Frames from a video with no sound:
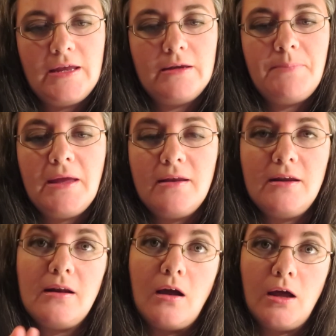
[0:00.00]
It
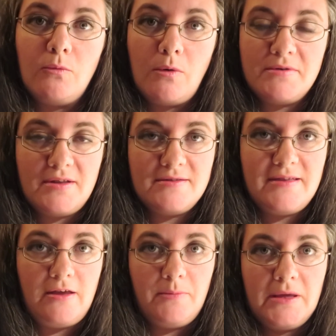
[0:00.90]
depended on what was on
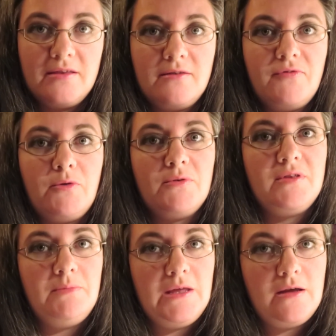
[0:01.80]
sale because if there was
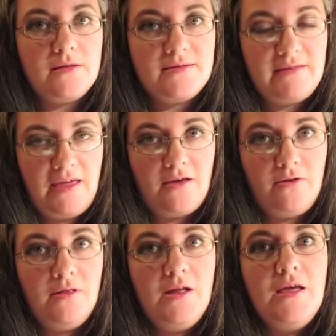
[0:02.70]
something on
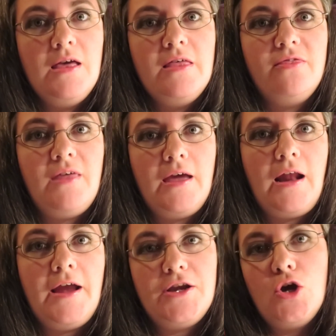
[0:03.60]
sale
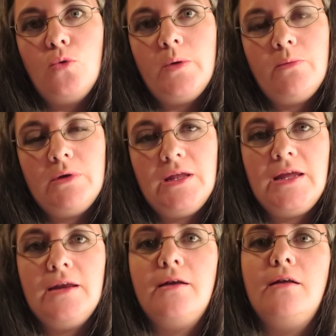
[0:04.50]
that I know we would
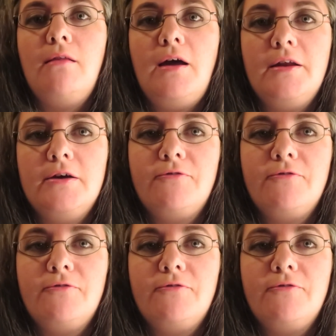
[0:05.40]
eat a lot